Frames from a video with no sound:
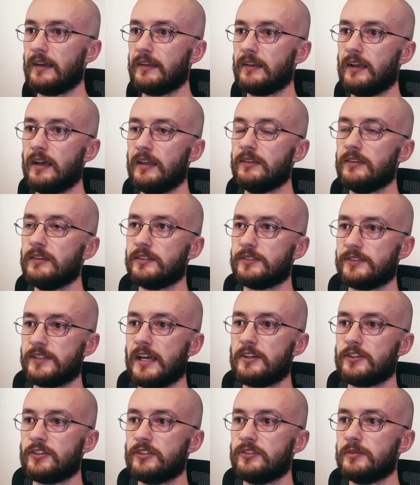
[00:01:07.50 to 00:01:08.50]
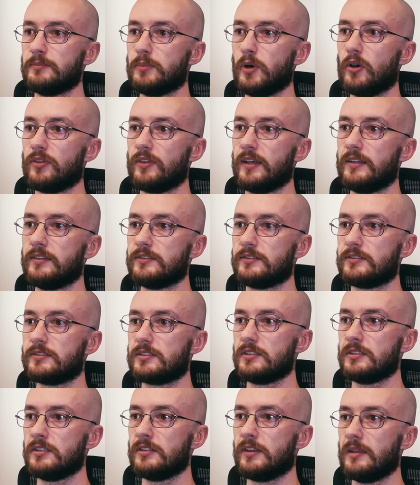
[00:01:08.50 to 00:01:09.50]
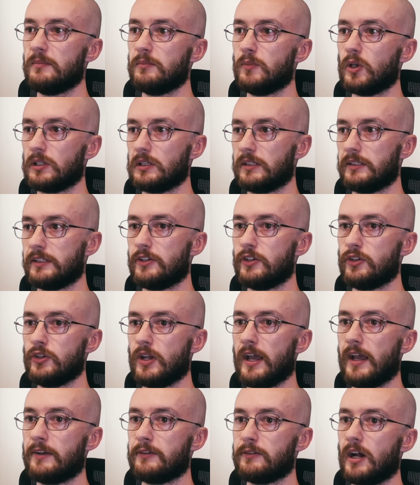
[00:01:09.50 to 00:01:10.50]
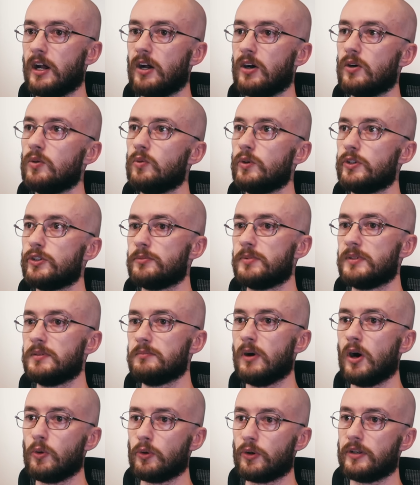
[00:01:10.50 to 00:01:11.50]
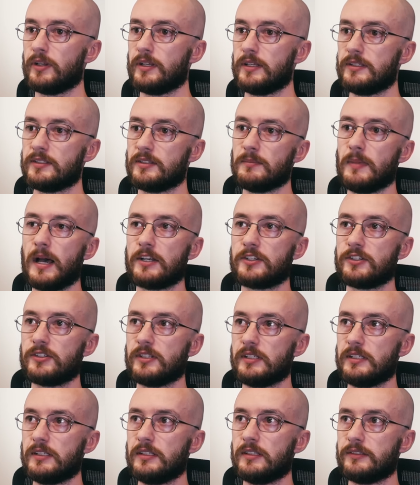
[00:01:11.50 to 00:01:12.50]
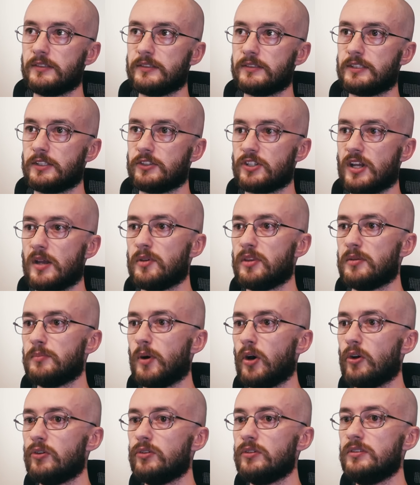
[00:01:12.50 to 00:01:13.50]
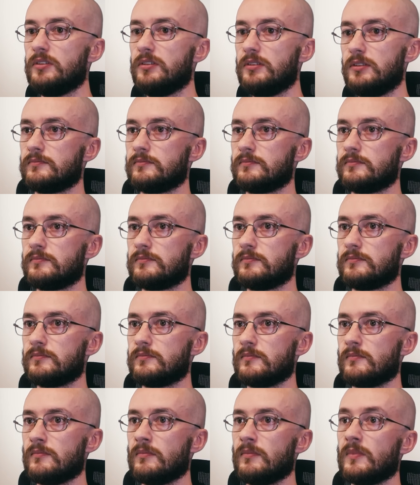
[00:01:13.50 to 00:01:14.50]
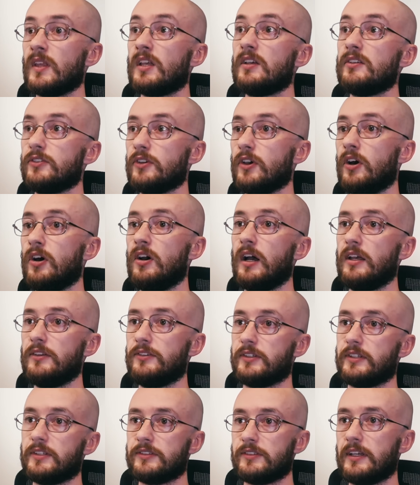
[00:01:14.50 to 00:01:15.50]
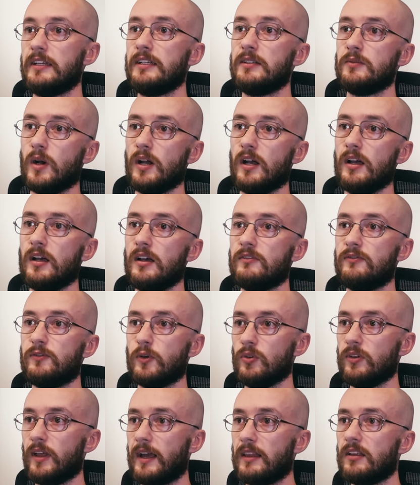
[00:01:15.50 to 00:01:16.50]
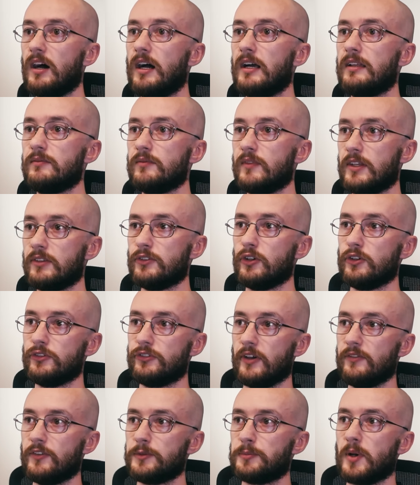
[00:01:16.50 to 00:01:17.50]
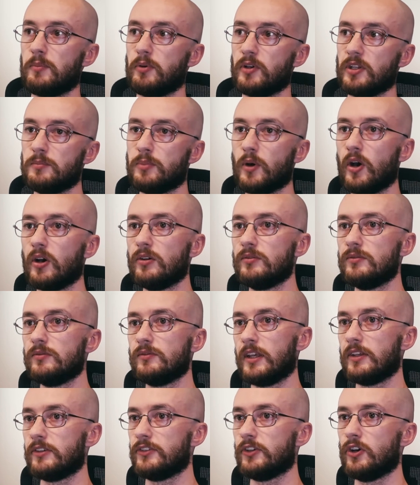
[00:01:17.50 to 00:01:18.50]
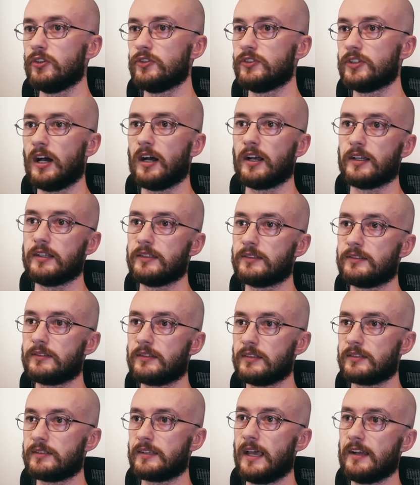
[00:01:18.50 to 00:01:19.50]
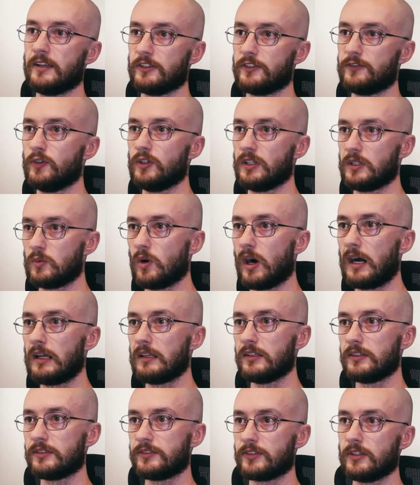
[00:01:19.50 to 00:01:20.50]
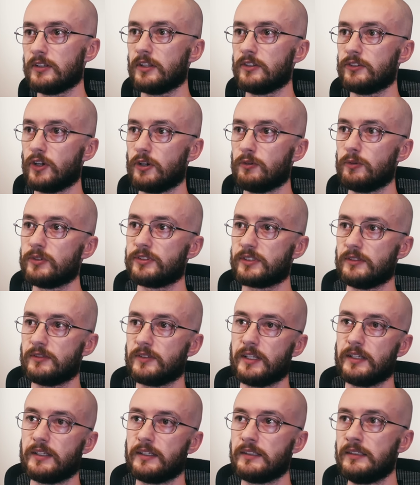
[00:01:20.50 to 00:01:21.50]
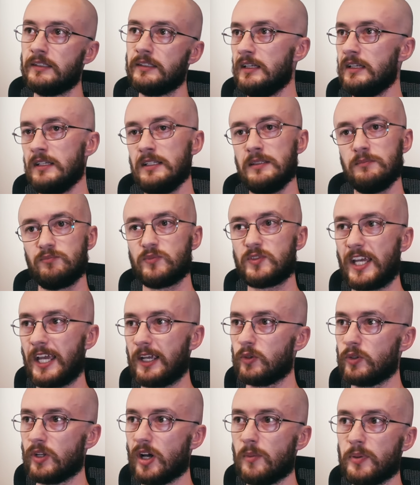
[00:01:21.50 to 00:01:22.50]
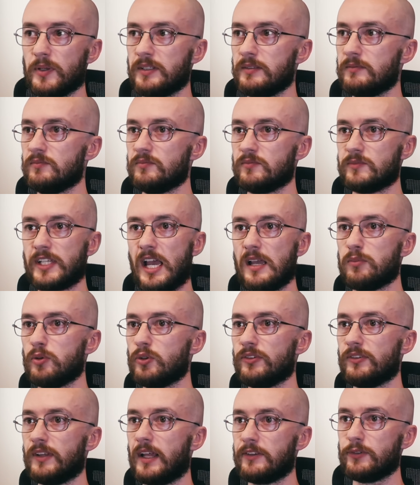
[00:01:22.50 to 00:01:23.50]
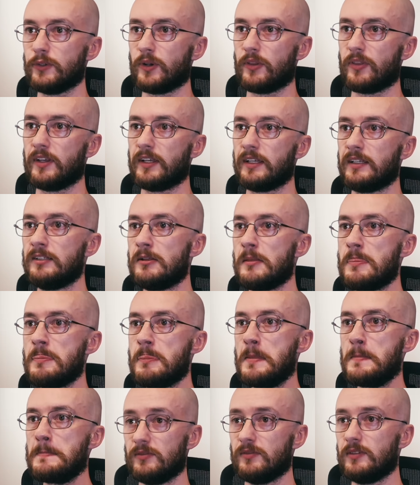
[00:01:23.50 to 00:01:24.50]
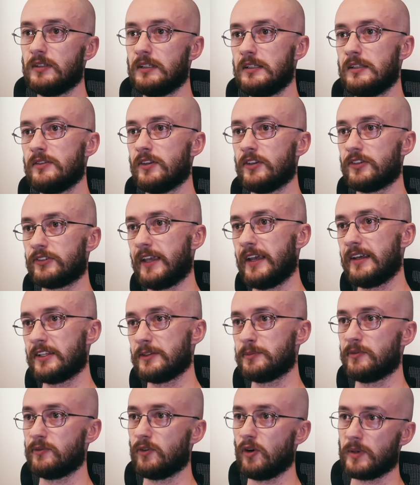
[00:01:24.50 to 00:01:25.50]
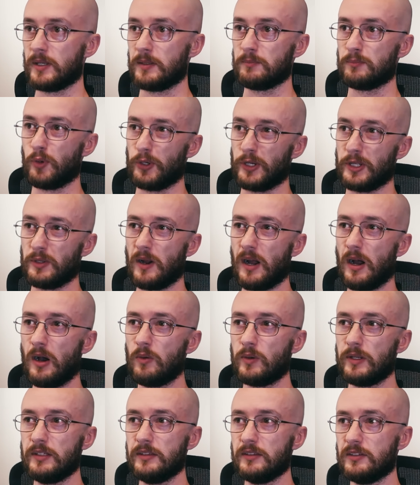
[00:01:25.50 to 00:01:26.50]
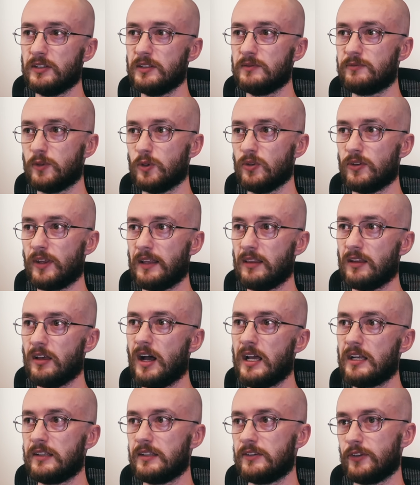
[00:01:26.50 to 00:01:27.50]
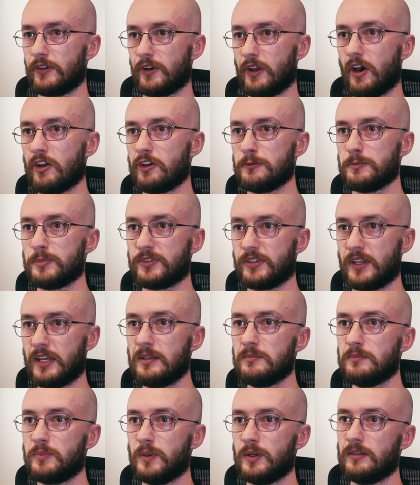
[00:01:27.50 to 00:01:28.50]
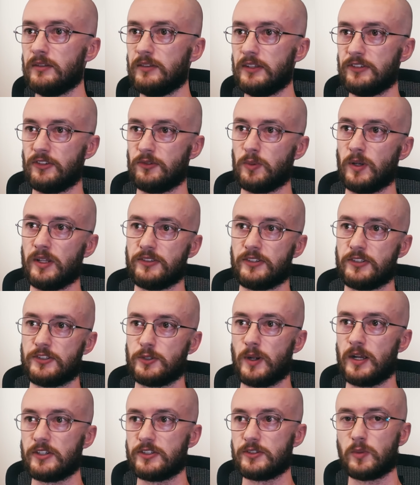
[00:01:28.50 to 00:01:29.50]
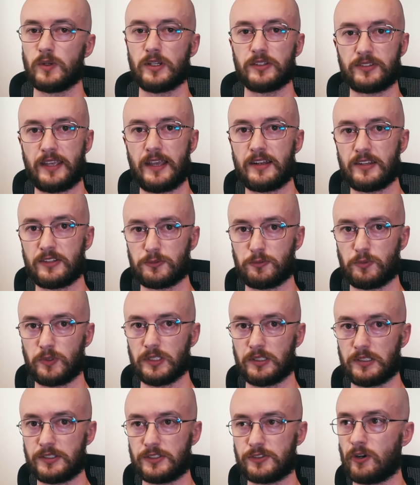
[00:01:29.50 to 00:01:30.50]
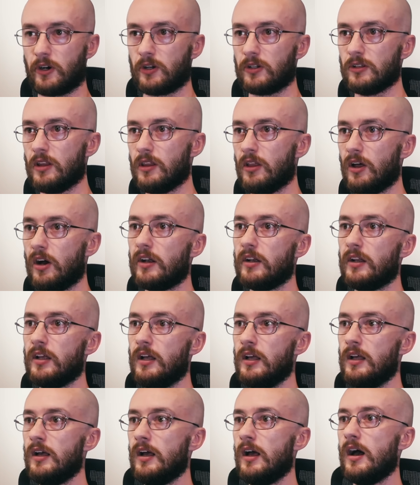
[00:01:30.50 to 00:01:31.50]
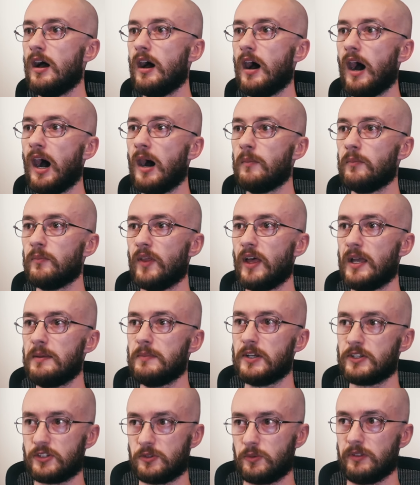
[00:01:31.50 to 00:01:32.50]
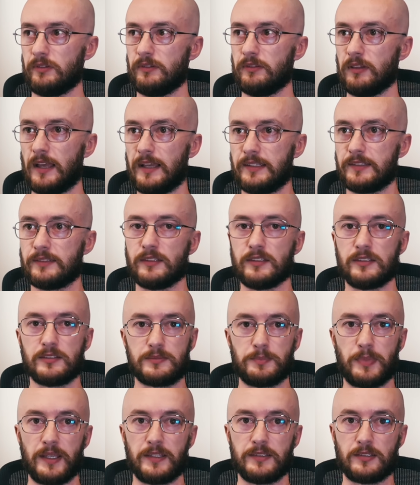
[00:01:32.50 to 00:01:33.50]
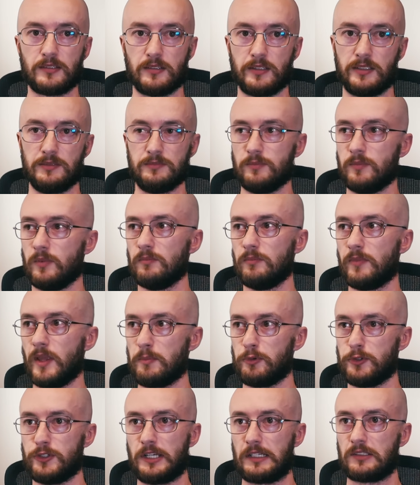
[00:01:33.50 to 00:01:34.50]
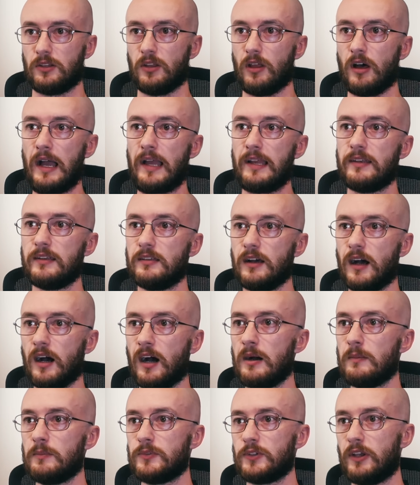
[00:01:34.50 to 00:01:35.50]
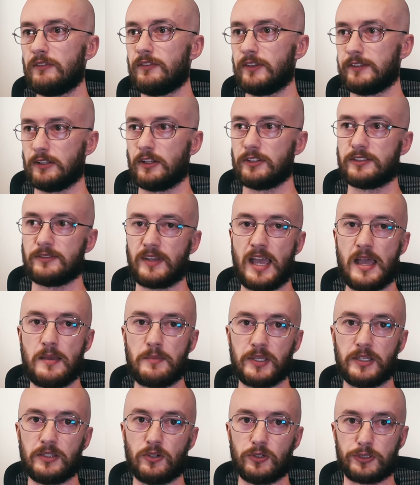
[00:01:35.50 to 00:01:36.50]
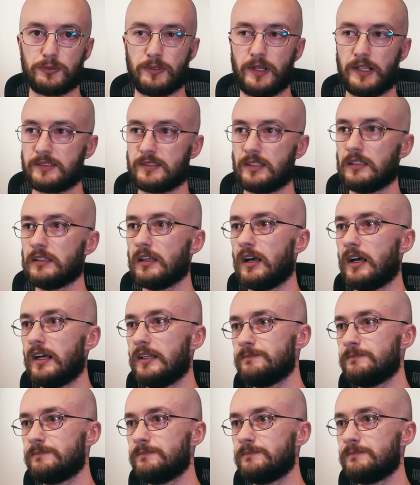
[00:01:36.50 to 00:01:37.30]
and the stanchions at both ends to then model in a new handrail, which will be moulded in to match the existing shape of the boat. So as you can see, we're full daylight, there's no surface prep on the boat, there's no targets, the scanner's fully wireless, so there's no risk of getting tangled up in cables and that sort of thing. The scanner's performing pretty well in the full daylight. It's not 100%, but this is one situation where scanners really struggle a lot. They measure with lasers, basically. They project light, so if there's lots of ambient or direct sunlight,